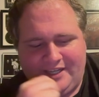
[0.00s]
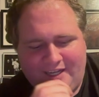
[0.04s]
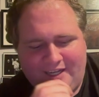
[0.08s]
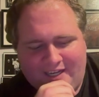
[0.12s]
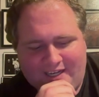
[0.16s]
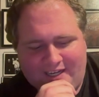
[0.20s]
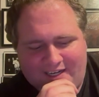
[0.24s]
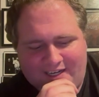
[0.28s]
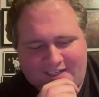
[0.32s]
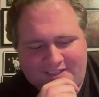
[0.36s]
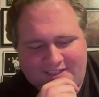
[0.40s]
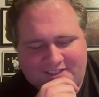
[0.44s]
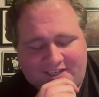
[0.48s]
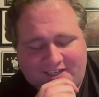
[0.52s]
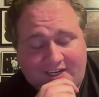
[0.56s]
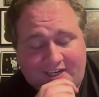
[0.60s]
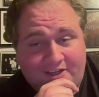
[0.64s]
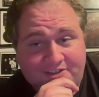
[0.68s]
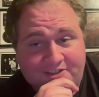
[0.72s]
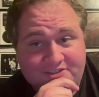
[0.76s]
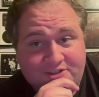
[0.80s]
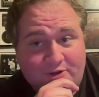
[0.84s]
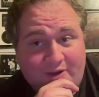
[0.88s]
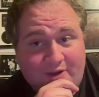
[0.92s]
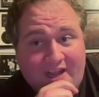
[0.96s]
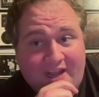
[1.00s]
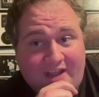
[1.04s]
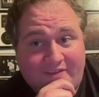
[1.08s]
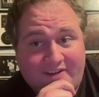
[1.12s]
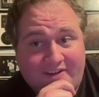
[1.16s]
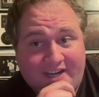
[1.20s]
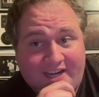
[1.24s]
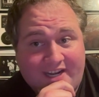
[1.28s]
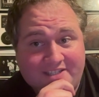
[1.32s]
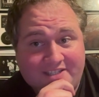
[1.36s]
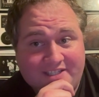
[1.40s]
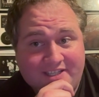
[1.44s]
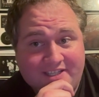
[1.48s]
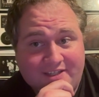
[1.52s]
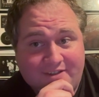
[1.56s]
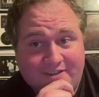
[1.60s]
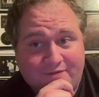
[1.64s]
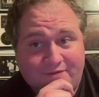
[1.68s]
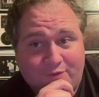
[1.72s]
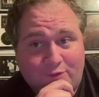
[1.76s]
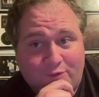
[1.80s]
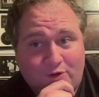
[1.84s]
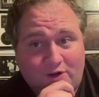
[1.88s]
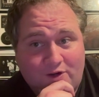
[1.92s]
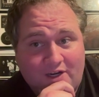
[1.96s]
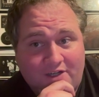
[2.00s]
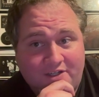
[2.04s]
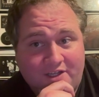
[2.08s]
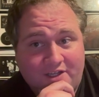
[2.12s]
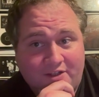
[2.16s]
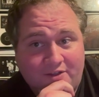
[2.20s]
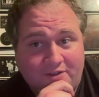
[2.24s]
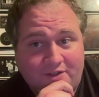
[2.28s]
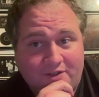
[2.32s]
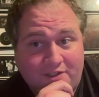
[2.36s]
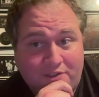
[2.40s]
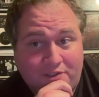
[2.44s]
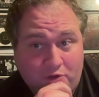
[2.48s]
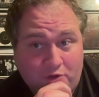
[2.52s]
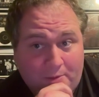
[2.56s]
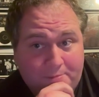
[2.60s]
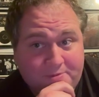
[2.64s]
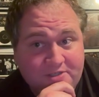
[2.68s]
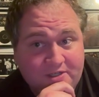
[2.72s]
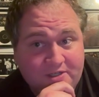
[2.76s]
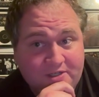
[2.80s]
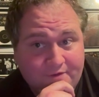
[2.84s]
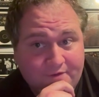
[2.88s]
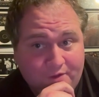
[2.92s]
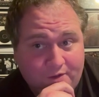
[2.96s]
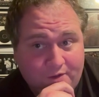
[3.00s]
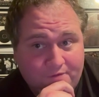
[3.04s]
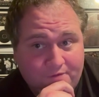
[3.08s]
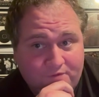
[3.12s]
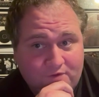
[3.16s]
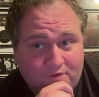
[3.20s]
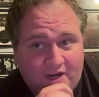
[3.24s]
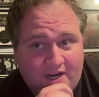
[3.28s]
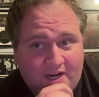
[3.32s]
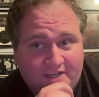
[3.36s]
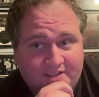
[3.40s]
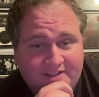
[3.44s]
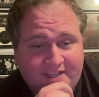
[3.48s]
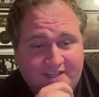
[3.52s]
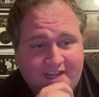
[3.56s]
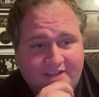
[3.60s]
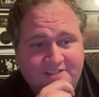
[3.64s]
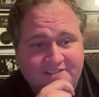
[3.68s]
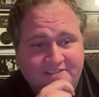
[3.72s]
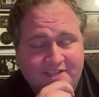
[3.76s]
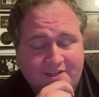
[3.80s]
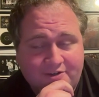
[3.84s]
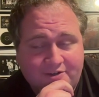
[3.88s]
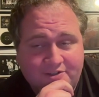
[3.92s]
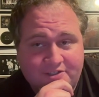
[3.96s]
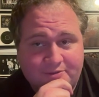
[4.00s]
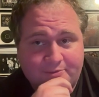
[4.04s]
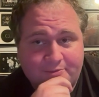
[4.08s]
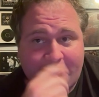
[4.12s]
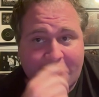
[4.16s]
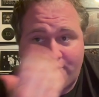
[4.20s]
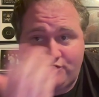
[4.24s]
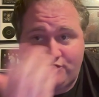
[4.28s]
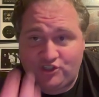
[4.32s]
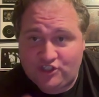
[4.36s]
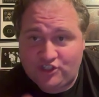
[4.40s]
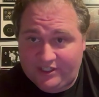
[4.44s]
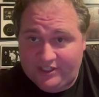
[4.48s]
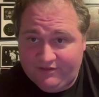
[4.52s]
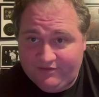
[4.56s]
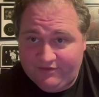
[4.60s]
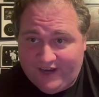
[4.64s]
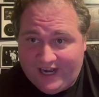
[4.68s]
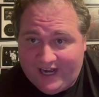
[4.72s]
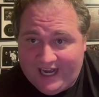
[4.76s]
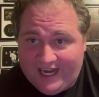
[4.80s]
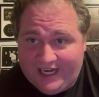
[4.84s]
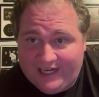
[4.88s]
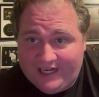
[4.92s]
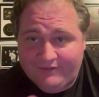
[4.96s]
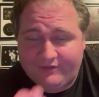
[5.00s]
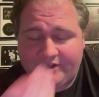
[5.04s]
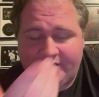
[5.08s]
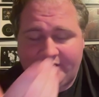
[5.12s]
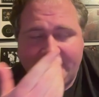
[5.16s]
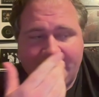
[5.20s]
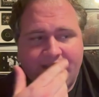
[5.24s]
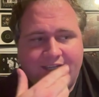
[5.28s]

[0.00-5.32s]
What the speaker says: And I also have an idea for a new episode of Hoof Rock that centers around G5.